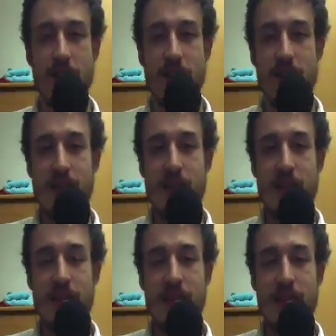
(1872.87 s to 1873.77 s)

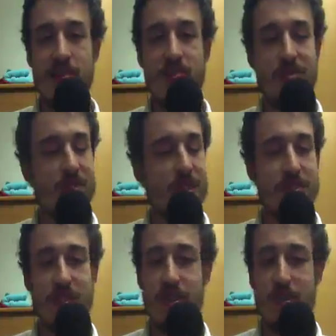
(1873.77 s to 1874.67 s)

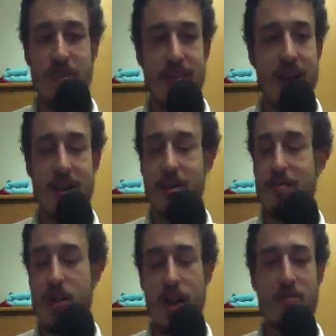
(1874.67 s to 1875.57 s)
That there are, I
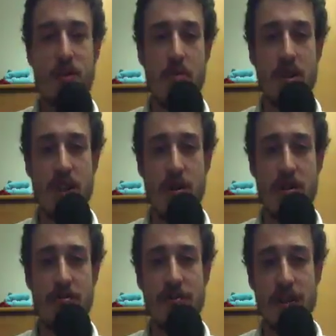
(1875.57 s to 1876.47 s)
could I could probably go
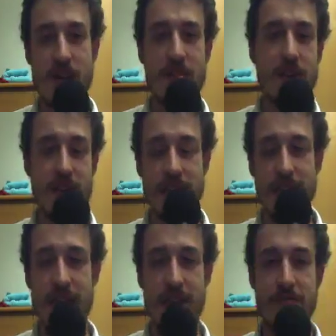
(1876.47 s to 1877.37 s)
on for another
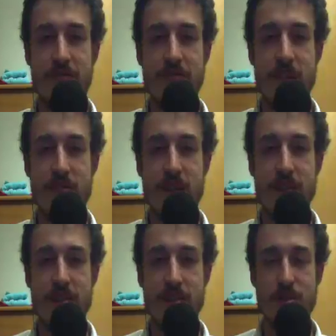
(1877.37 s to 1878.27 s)
uh, 15
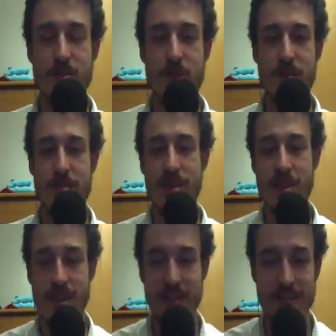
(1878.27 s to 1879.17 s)
minutes or 20
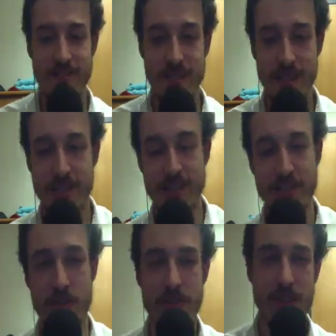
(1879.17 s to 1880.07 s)
uh, just
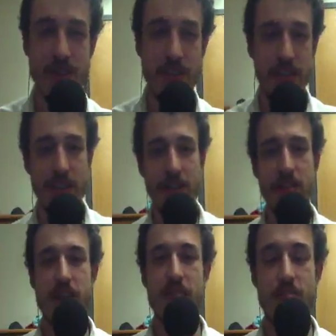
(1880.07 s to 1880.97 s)
on the, the little
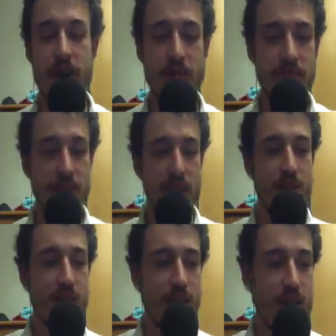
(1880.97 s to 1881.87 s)
that I've read.
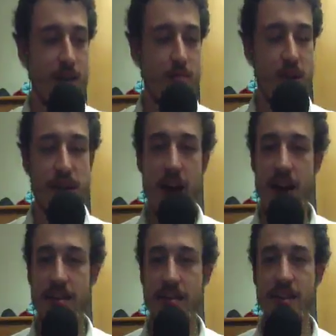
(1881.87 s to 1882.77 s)
Uh, but I
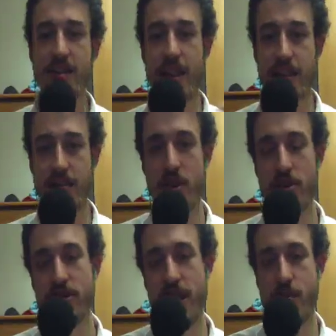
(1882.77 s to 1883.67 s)
did get in
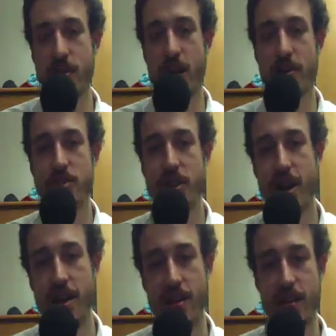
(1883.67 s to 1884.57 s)
contact with Andre,
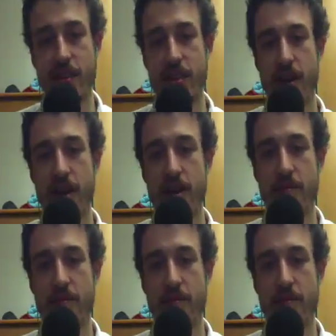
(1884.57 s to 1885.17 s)
the uh,